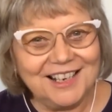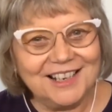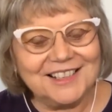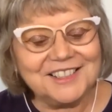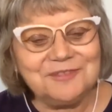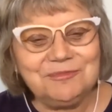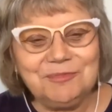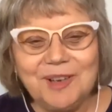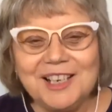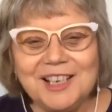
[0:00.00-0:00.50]

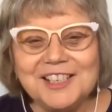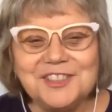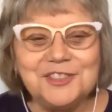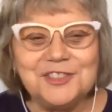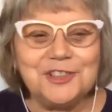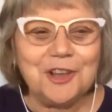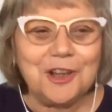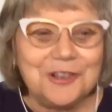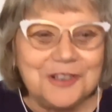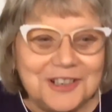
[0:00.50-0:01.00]
It's been
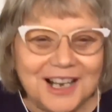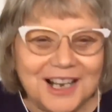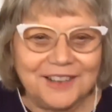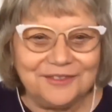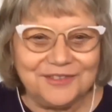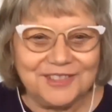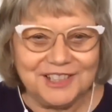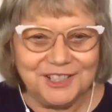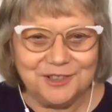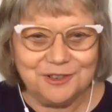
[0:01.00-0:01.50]
so
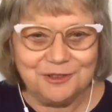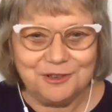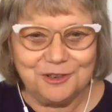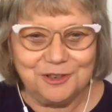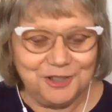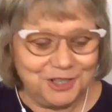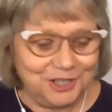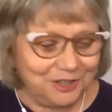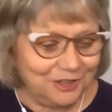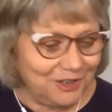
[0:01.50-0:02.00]
lovely
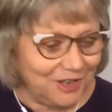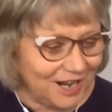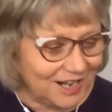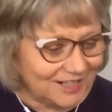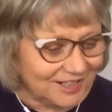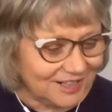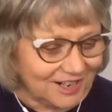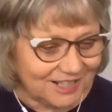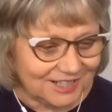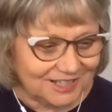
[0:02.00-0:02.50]
talking to you.
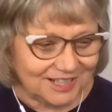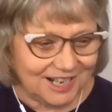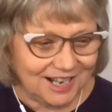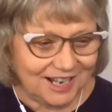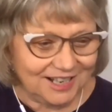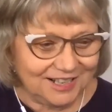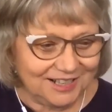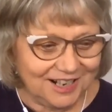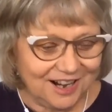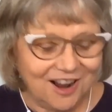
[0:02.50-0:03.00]
As I
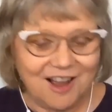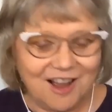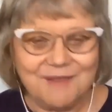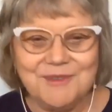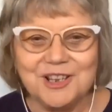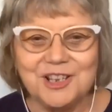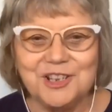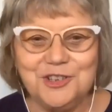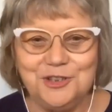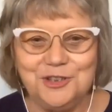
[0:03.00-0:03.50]
say, I'm
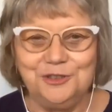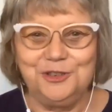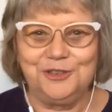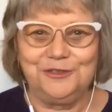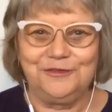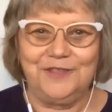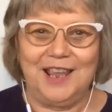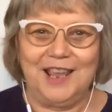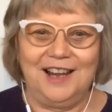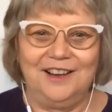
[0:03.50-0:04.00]
a huge
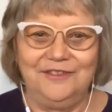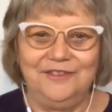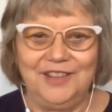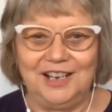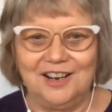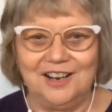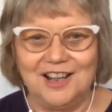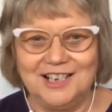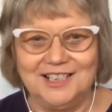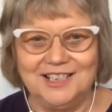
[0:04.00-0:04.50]
fan of
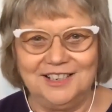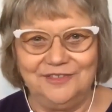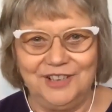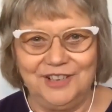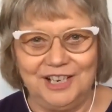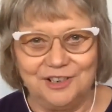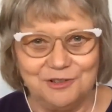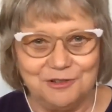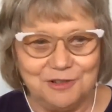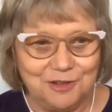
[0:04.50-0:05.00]

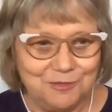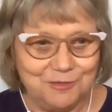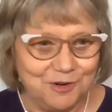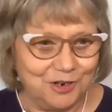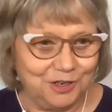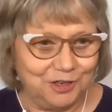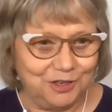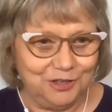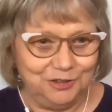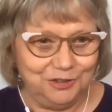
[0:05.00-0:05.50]
NITV and all the
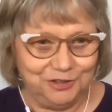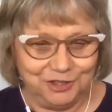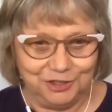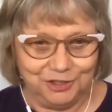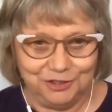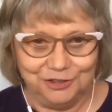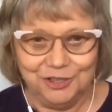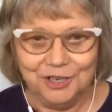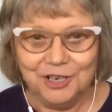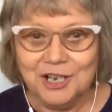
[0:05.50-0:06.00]
work you
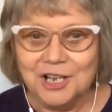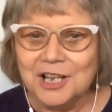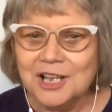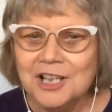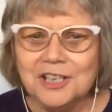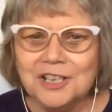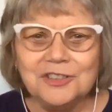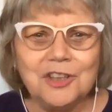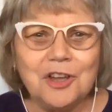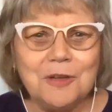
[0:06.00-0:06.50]
do.
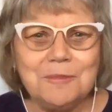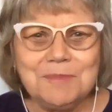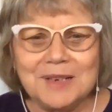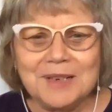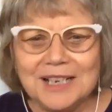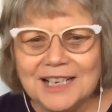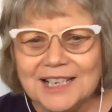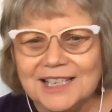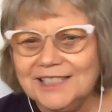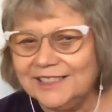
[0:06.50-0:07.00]
So
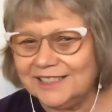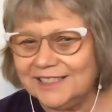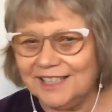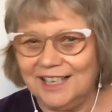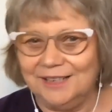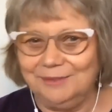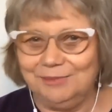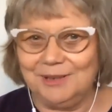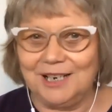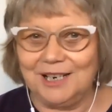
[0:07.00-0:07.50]
please
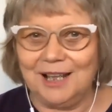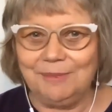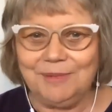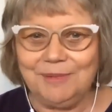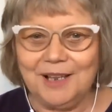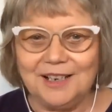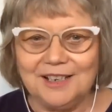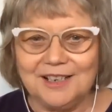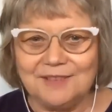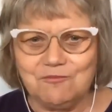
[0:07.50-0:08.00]
keep it up
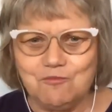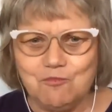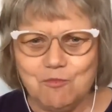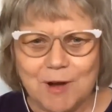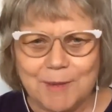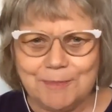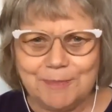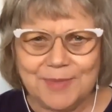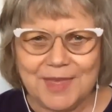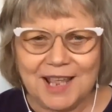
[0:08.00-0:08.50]
and
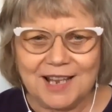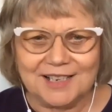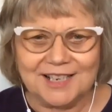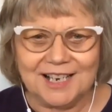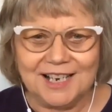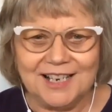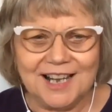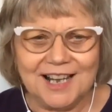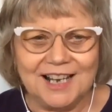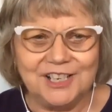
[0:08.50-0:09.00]
whip that
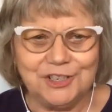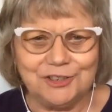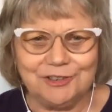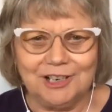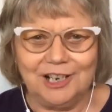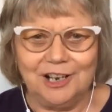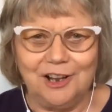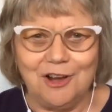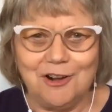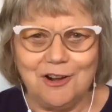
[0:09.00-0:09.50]
teenager
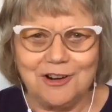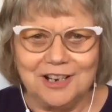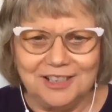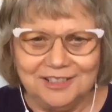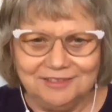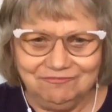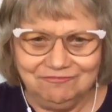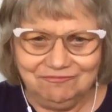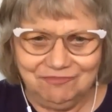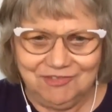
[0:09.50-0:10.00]
along
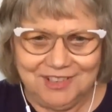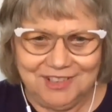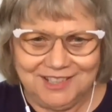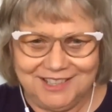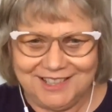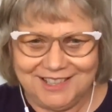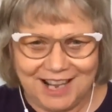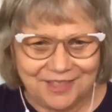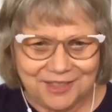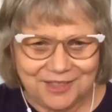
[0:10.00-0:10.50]
and
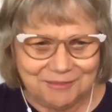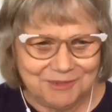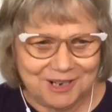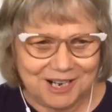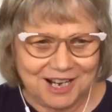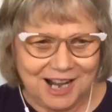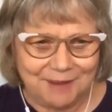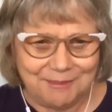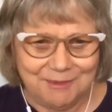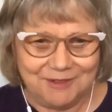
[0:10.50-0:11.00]
get them to
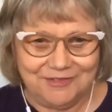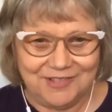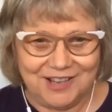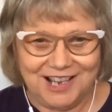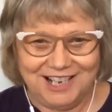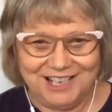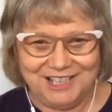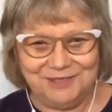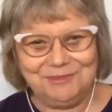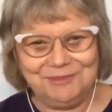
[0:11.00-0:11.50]
come of
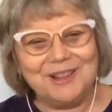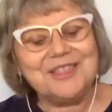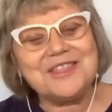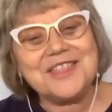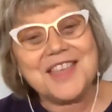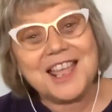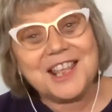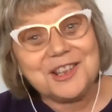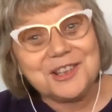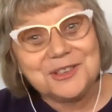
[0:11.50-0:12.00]
age. But
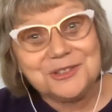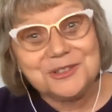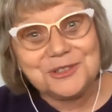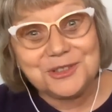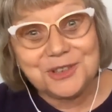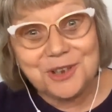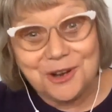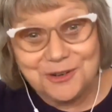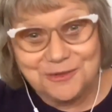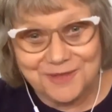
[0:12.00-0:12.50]
thank you
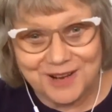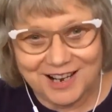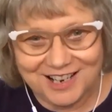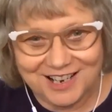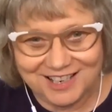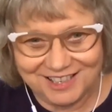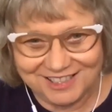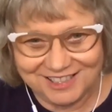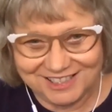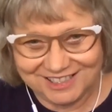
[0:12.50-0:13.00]
so
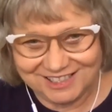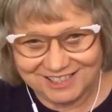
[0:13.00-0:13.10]
much.